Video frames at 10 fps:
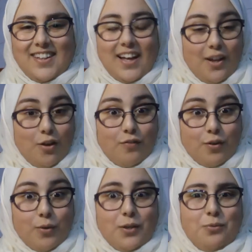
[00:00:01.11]
Hello
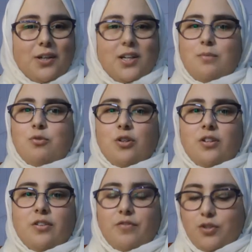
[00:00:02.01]
everyone, welcome to
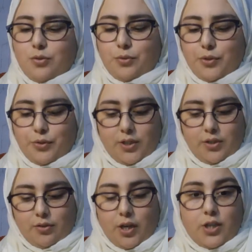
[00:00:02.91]
another video with Choose
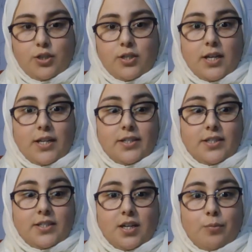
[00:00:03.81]
Education, and this
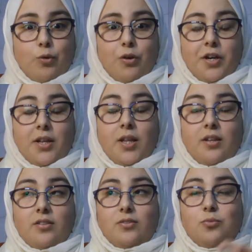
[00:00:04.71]
time we're
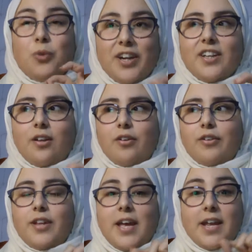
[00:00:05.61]
gonna
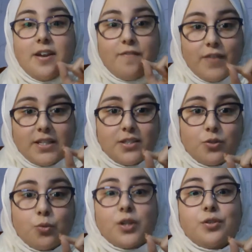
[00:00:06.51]
learn the fastest
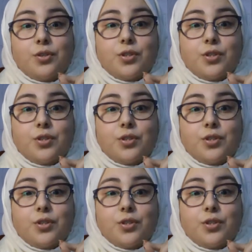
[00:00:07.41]
way to